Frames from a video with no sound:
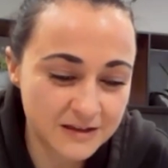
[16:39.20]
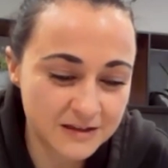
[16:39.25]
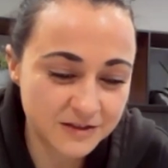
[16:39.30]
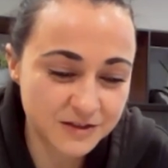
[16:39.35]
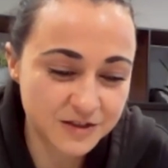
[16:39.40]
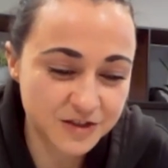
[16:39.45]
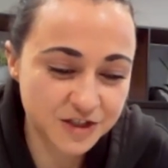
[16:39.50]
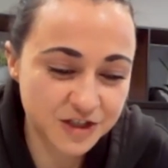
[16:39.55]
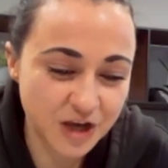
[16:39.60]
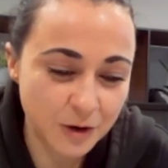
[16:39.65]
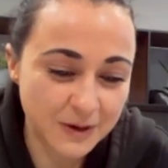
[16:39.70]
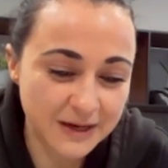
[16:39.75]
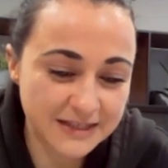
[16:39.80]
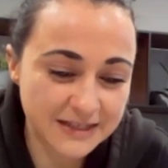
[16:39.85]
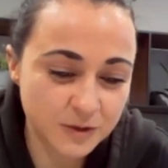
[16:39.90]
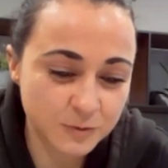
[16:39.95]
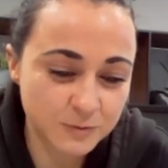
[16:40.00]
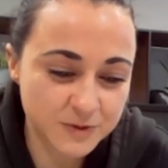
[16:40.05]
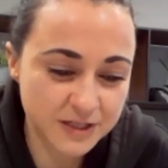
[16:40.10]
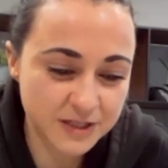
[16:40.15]
So it's
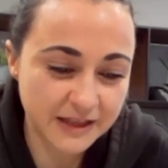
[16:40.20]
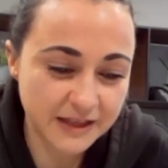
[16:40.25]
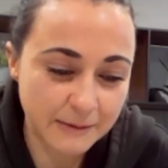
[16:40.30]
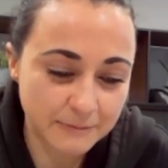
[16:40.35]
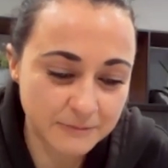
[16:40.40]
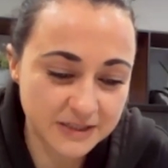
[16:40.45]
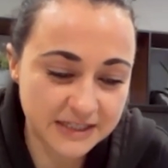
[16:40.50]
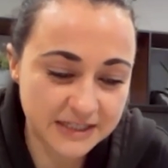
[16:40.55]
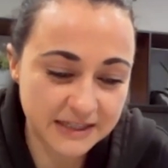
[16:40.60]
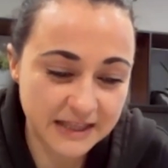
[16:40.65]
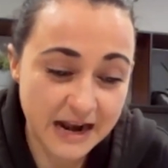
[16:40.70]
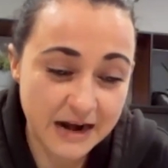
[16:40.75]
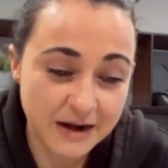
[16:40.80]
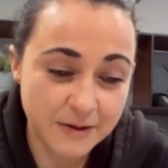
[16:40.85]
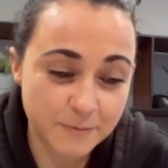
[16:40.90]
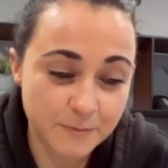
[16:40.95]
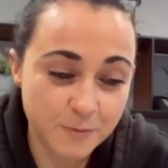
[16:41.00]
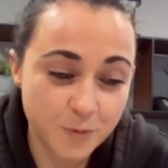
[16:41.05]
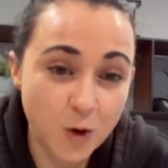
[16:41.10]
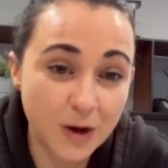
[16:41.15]
up to them to
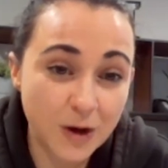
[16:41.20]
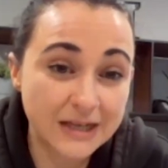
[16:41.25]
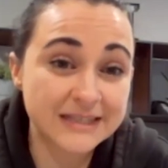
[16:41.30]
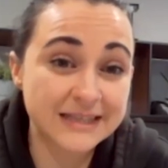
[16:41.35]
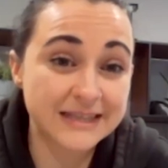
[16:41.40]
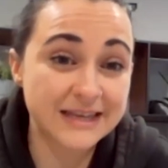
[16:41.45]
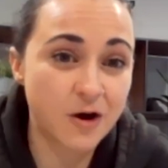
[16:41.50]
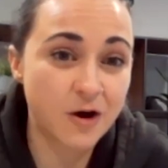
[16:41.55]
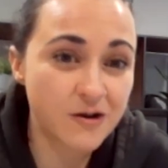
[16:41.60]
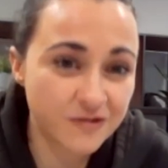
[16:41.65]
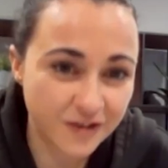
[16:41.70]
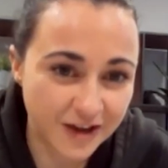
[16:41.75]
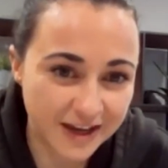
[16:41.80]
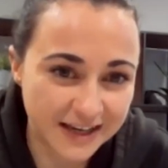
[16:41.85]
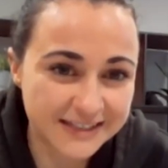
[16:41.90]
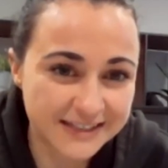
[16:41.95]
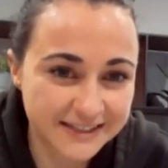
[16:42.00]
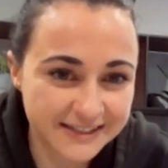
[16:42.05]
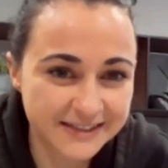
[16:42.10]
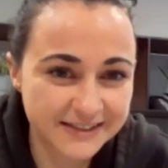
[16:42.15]
then put into the
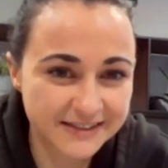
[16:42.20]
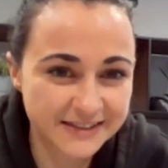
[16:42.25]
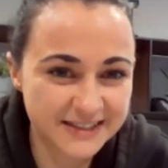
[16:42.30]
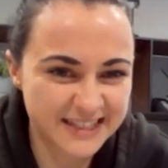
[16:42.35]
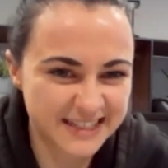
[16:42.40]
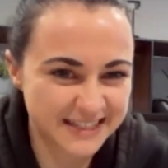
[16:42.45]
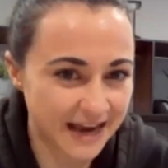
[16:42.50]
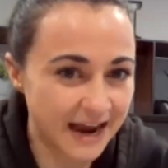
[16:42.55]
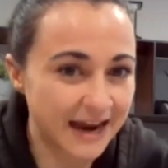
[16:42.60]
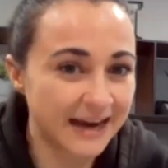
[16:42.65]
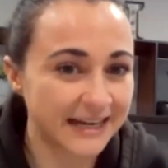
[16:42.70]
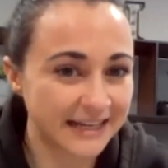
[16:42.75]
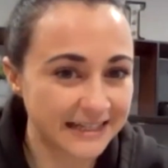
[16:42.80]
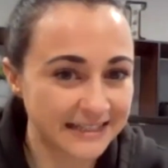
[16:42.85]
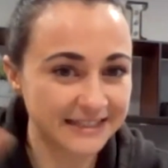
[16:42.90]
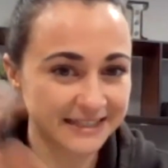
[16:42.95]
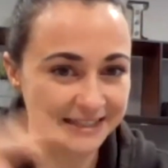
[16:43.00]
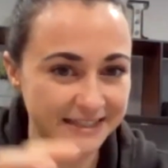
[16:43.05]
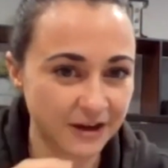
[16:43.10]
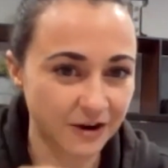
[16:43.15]
office, design
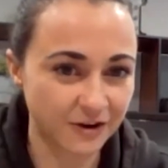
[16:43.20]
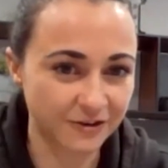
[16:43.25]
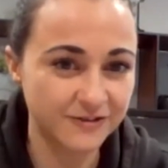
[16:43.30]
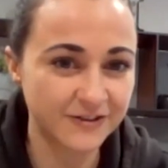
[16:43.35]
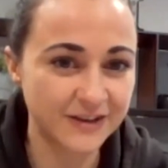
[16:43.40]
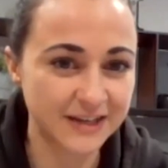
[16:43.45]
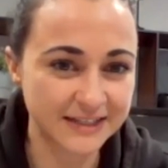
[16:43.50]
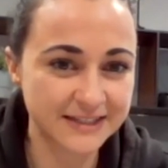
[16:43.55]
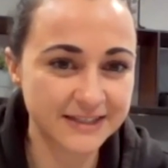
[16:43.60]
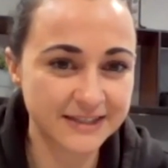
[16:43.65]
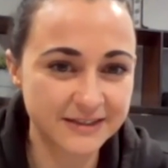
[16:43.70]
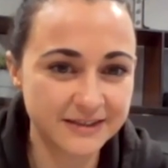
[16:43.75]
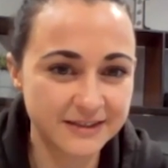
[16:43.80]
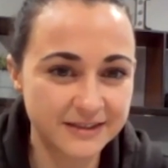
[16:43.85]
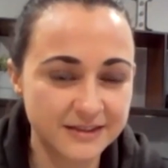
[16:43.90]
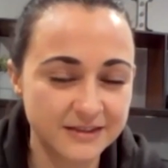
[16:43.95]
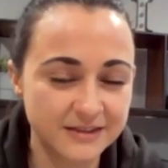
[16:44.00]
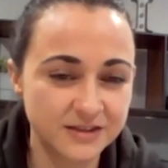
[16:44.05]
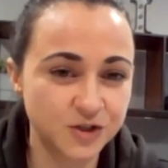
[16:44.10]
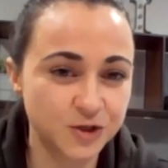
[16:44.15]
into the office
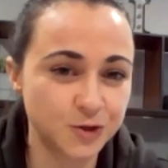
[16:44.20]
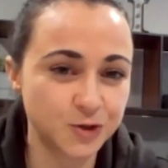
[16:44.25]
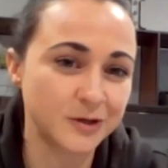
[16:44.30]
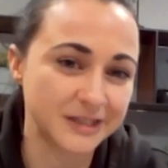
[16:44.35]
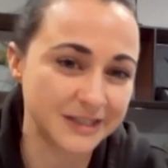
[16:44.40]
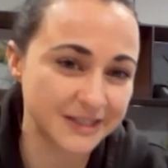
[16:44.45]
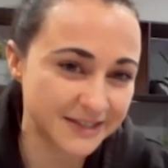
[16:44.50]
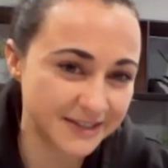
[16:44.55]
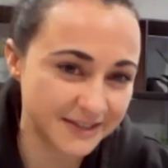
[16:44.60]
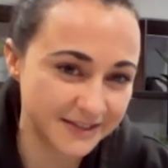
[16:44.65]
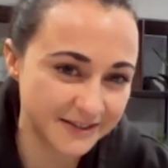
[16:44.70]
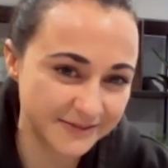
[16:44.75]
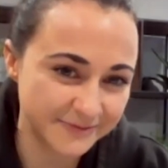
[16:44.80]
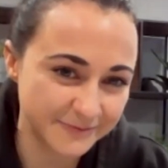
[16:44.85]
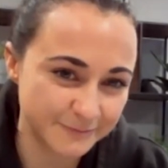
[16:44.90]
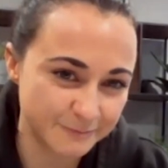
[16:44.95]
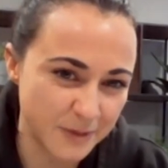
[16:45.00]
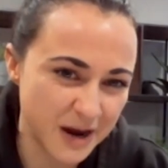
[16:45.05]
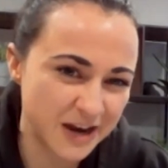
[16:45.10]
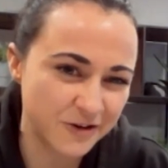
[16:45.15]
choice,
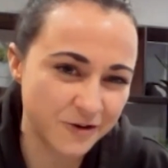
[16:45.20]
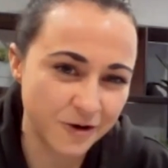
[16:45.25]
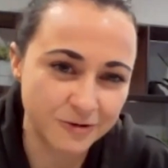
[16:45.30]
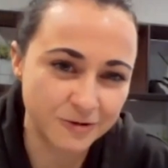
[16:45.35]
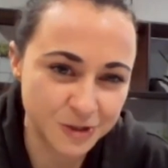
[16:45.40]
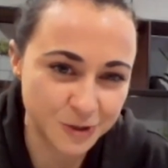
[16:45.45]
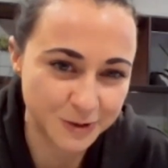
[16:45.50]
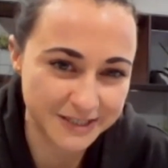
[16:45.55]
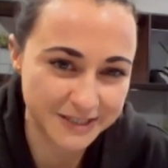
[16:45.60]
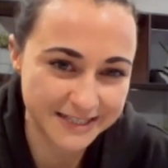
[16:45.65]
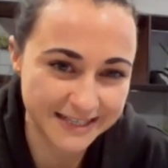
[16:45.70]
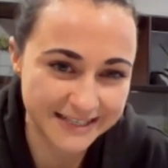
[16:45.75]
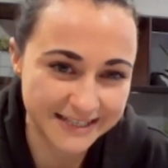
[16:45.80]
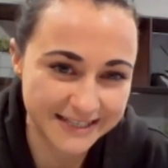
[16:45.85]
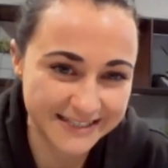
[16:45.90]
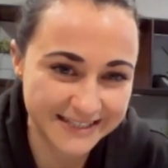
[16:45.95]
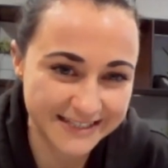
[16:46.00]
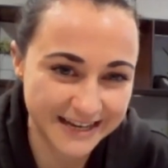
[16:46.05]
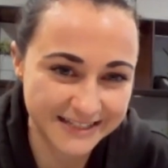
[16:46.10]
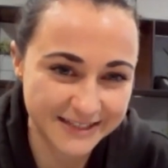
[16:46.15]
micro
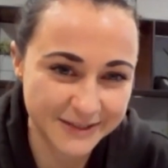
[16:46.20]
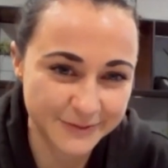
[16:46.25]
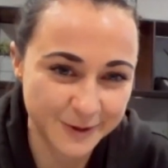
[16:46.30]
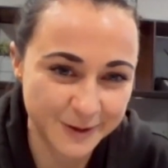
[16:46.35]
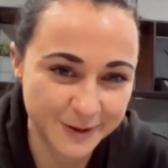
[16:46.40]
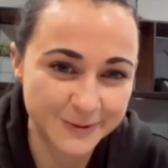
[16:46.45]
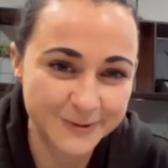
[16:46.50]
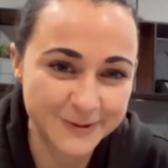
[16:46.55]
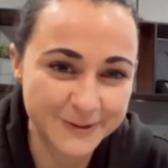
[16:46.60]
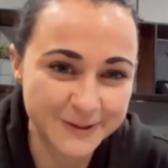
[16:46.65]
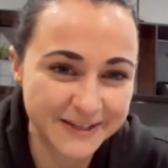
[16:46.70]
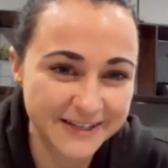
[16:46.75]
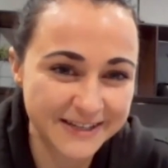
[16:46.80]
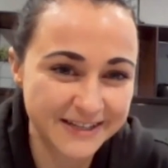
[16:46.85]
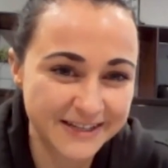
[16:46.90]
choices, I suppose.